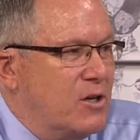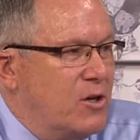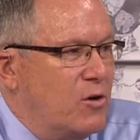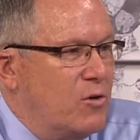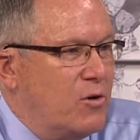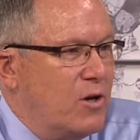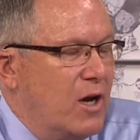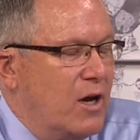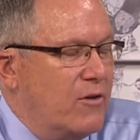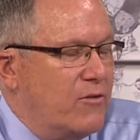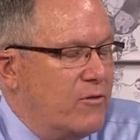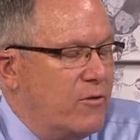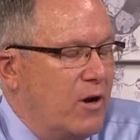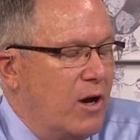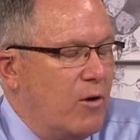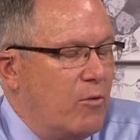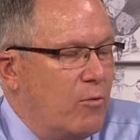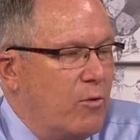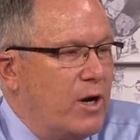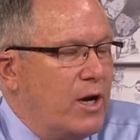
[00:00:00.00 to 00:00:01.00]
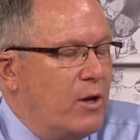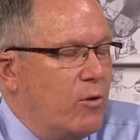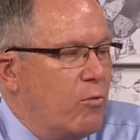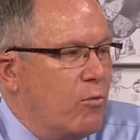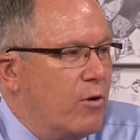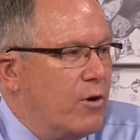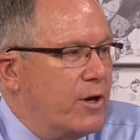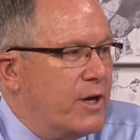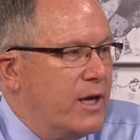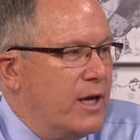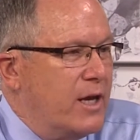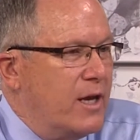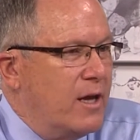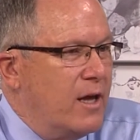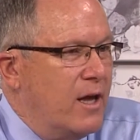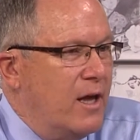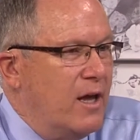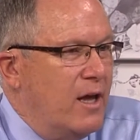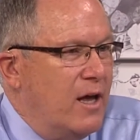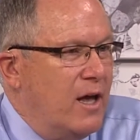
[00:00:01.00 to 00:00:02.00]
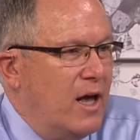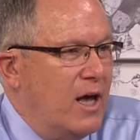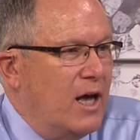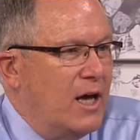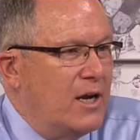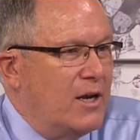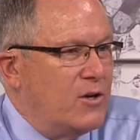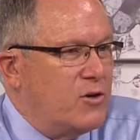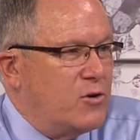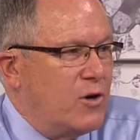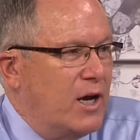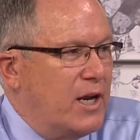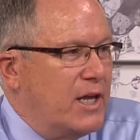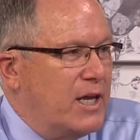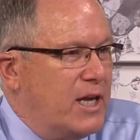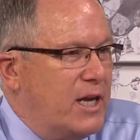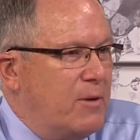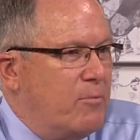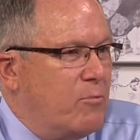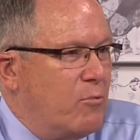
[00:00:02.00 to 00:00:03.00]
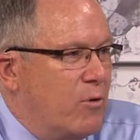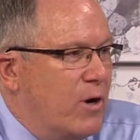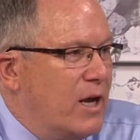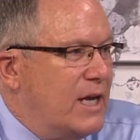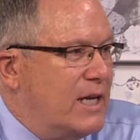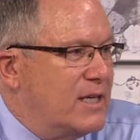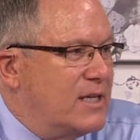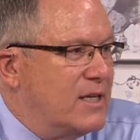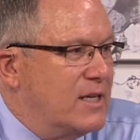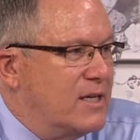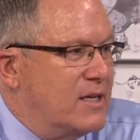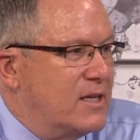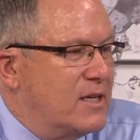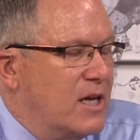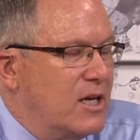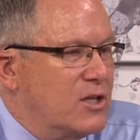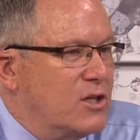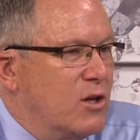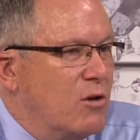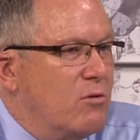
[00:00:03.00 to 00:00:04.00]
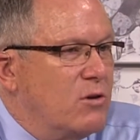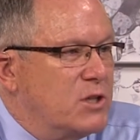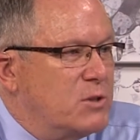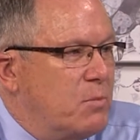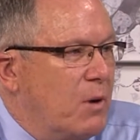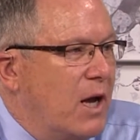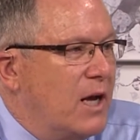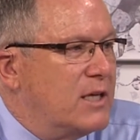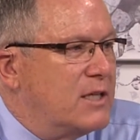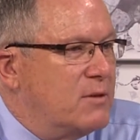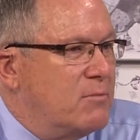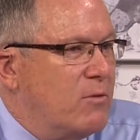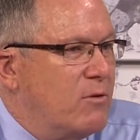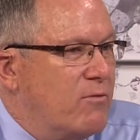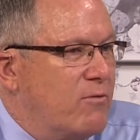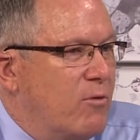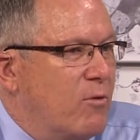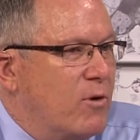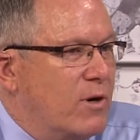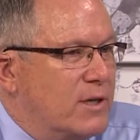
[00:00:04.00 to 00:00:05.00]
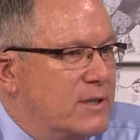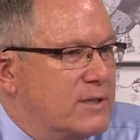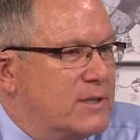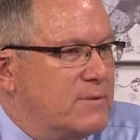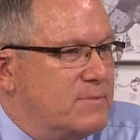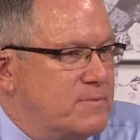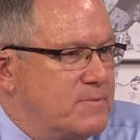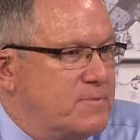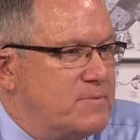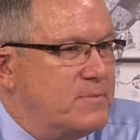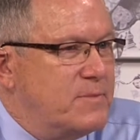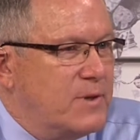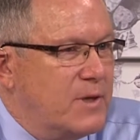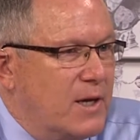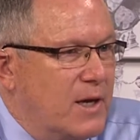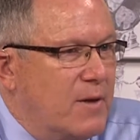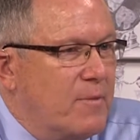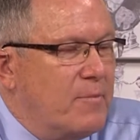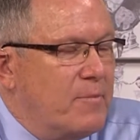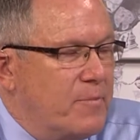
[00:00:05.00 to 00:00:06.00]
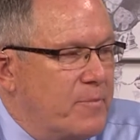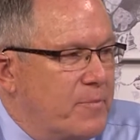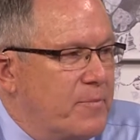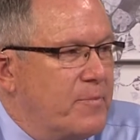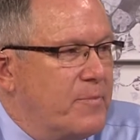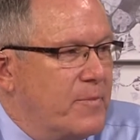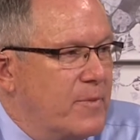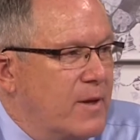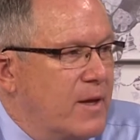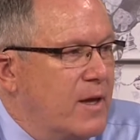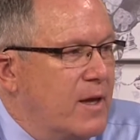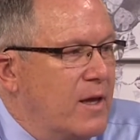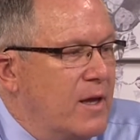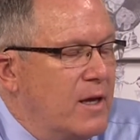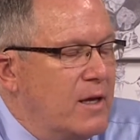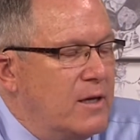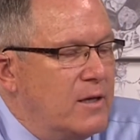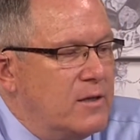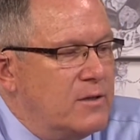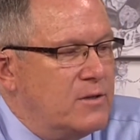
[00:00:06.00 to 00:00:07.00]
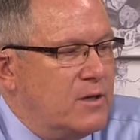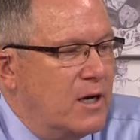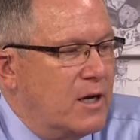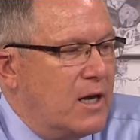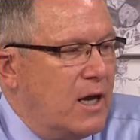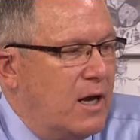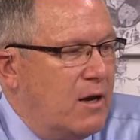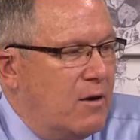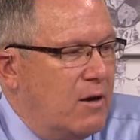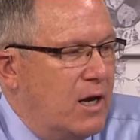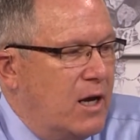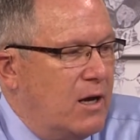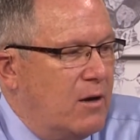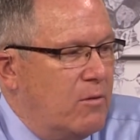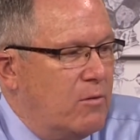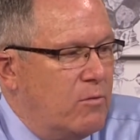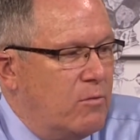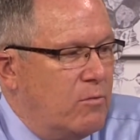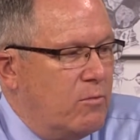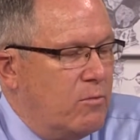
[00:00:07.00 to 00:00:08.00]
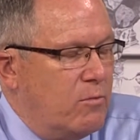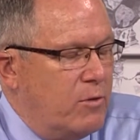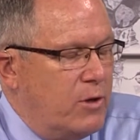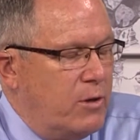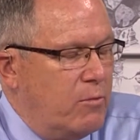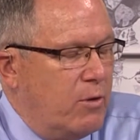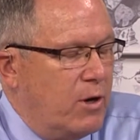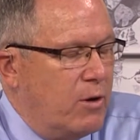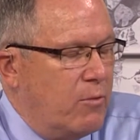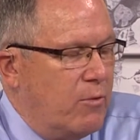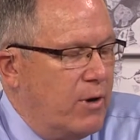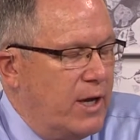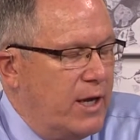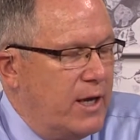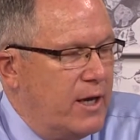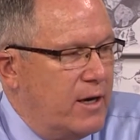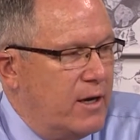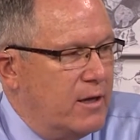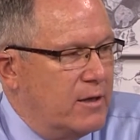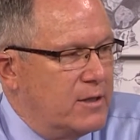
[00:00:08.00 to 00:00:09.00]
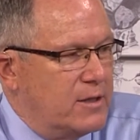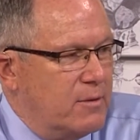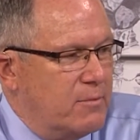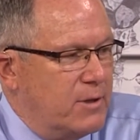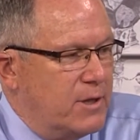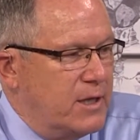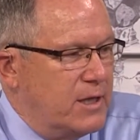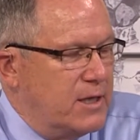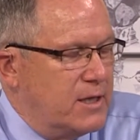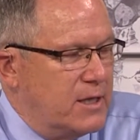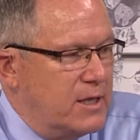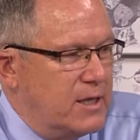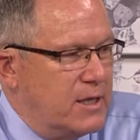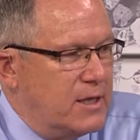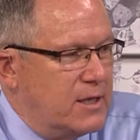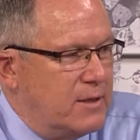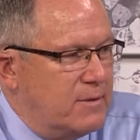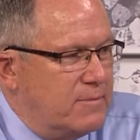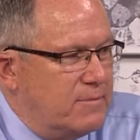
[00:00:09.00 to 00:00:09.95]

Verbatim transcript: you guys are already working uh, to try to keep rates as, as low as possible for us. That's yeah. correct. Chuck, uh, you want to weigh in on some of these things?